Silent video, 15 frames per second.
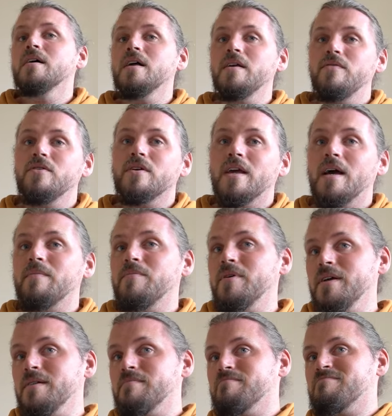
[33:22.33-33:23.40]
If you're
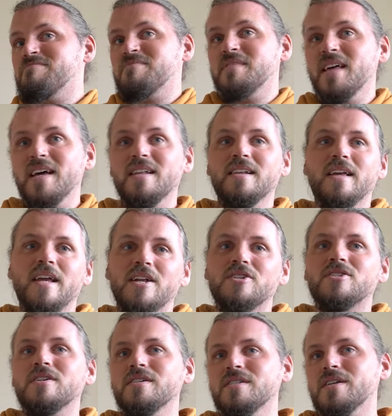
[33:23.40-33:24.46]
camping, then
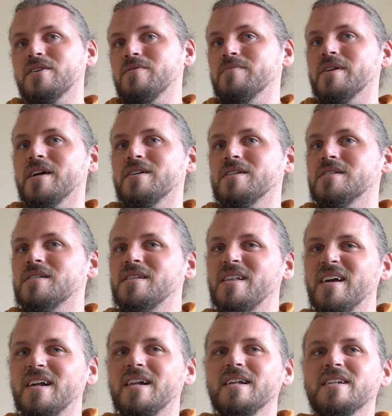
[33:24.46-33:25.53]
each night's accommodation is
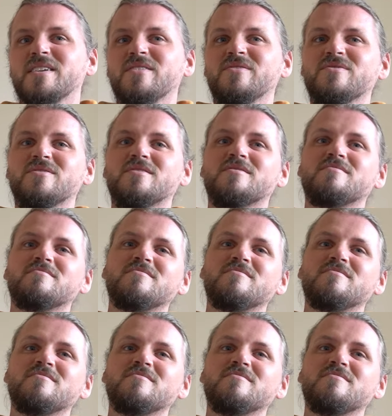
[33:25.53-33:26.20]
likely to cost